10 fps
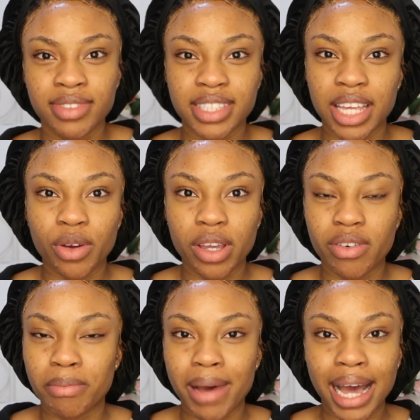they're not
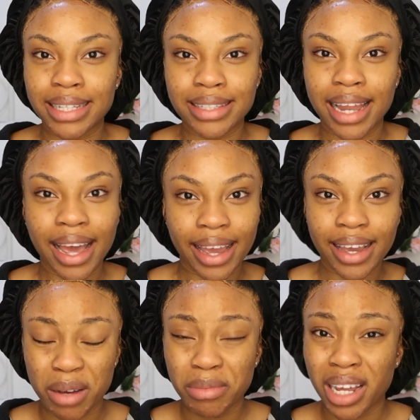even mad. Like,
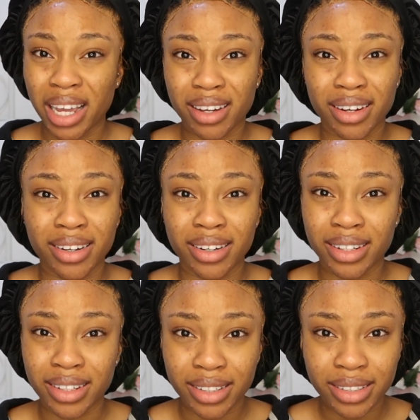I'm like,
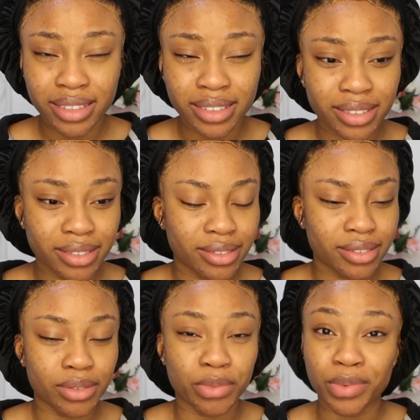huh?
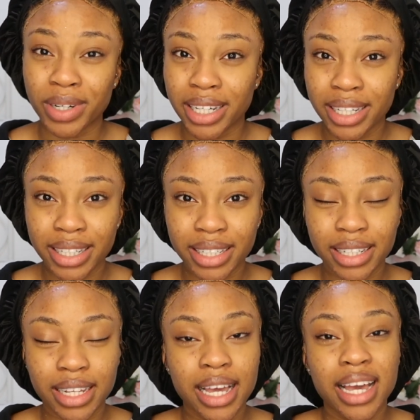What?
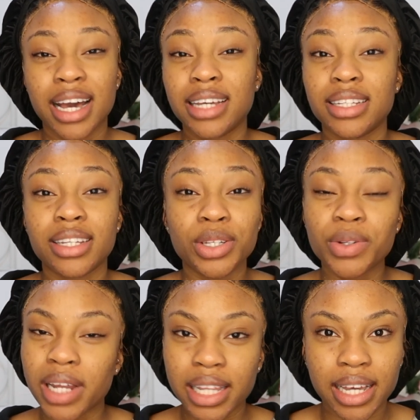I said, then you
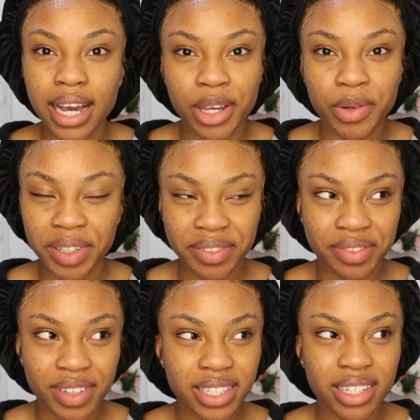don't like the guy you're with.
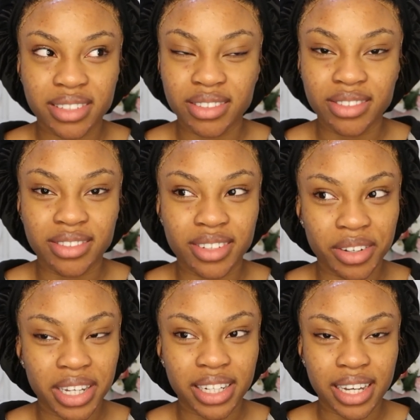I said, you
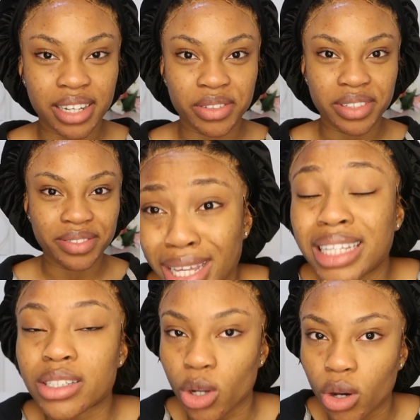don't like the guy you're with.
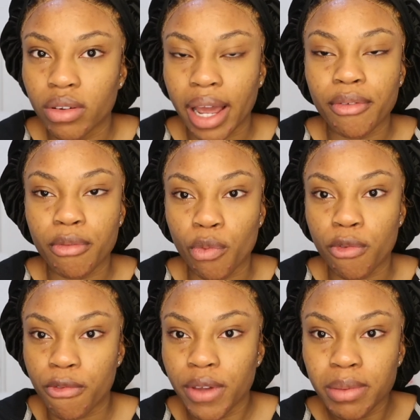There's a lot of, like,
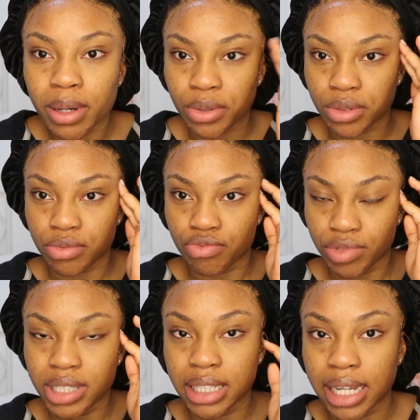females
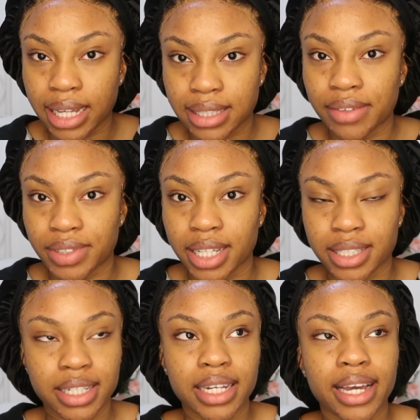really like to have
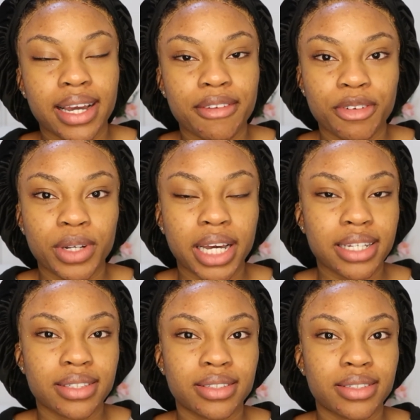sex in the night. I feel
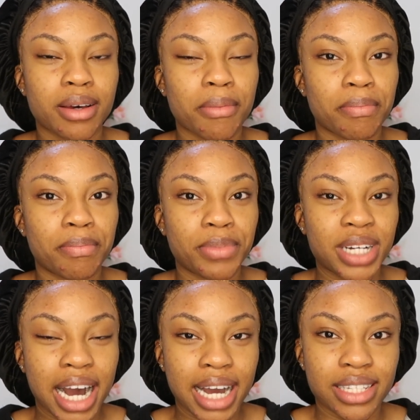like some
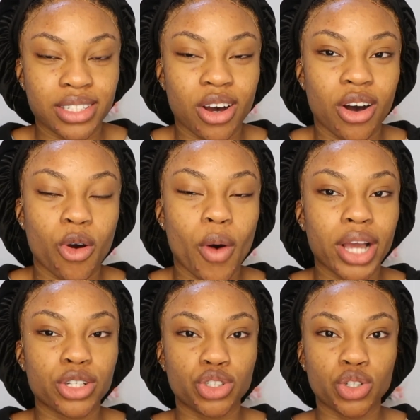guys are
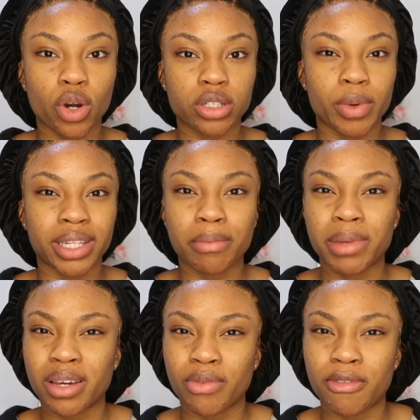quite shocked when they
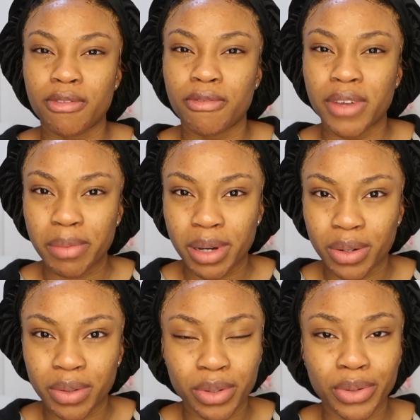meet a
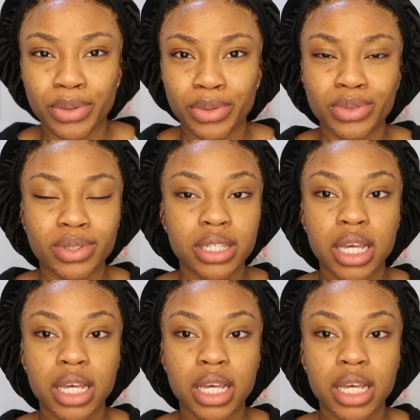female whose